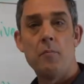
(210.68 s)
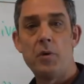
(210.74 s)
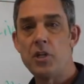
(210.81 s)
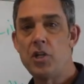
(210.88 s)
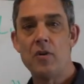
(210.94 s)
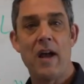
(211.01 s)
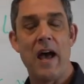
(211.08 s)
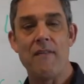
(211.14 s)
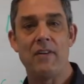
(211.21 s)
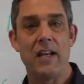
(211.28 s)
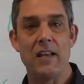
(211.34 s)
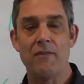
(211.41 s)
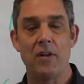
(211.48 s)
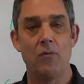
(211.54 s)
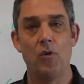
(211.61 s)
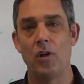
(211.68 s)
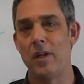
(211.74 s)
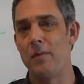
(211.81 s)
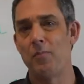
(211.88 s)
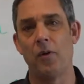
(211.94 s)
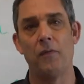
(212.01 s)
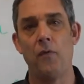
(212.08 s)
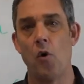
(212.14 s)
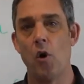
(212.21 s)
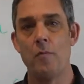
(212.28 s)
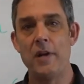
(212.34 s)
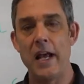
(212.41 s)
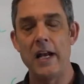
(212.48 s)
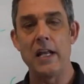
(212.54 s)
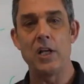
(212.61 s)
but you haven't even really
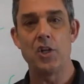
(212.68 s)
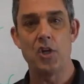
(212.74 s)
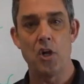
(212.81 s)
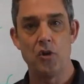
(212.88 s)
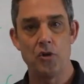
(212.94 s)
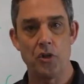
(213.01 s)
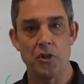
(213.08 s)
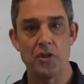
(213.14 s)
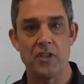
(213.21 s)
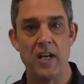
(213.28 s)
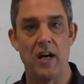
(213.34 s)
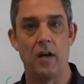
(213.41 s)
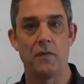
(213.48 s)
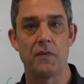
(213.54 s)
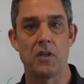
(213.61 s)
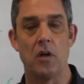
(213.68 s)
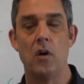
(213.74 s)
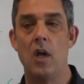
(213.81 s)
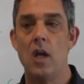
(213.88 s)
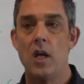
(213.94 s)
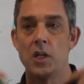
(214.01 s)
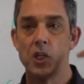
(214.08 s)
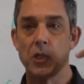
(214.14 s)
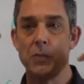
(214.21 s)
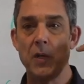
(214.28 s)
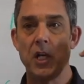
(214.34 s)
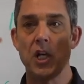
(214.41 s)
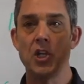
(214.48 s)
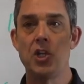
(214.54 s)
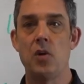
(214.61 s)
performed any shows yourself. So just
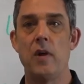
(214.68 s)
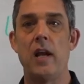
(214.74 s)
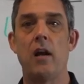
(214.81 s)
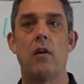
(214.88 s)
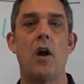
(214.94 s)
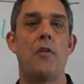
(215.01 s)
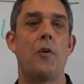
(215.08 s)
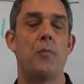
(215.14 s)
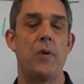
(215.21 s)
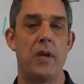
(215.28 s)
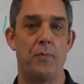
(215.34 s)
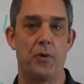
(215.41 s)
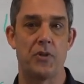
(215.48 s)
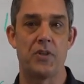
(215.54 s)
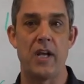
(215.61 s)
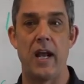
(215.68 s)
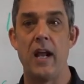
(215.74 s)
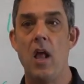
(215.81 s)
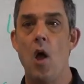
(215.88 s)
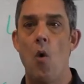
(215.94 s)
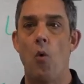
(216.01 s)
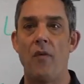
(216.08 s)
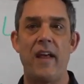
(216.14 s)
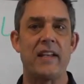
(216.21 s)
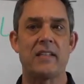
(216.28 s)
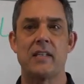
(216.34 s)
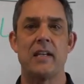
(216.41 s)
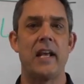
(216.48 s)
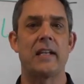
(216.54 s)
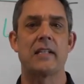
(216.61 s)
because you hear other people say, well, that's
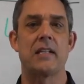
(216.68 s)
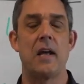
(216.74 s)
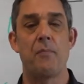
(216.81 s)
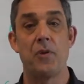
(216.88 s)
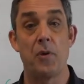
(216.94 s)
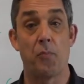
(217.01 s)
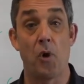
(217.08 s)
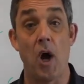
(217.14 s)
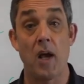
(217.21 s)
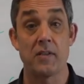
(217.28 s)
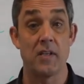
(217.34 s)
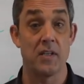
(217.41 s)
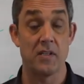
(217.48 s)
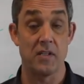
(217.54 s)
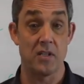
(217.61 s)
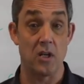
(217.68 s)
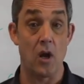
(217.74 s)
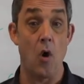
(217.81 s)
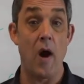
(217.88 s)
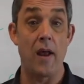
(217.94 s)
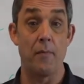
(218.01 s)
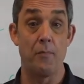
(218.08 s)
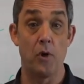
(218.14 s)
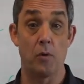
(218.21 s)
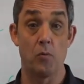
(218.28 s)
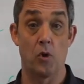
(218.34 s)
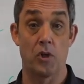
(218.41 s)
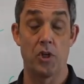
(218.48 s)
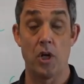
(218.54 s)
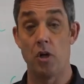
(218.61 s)
the next step in the process is to go out and book
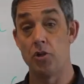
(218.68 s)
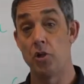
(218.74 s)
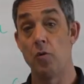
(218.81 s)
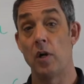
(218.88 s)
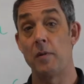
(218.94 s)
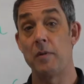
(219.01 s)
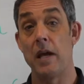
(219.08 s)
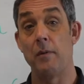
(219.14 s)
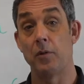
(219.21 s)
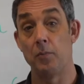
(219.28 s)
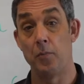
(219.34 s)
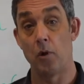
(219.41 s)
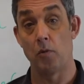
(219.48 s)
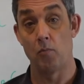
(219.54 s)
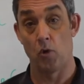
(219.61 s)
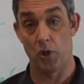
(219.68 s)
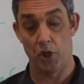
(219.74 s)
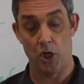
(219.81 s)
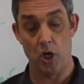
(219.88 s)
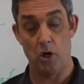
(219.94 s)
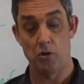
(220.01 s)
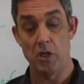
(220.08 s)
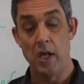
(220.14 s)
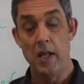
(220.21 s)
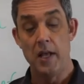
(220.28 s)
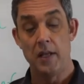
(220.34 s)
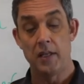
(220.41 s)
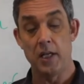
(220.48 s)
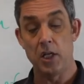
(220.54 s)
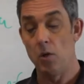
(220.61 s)
more shows. You want to be able to book more shows,
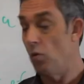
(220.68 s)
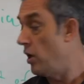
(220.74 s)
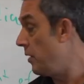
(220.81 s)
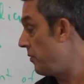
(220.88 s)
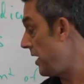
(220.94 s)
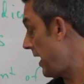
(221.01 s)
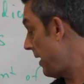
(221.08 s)
then you want to be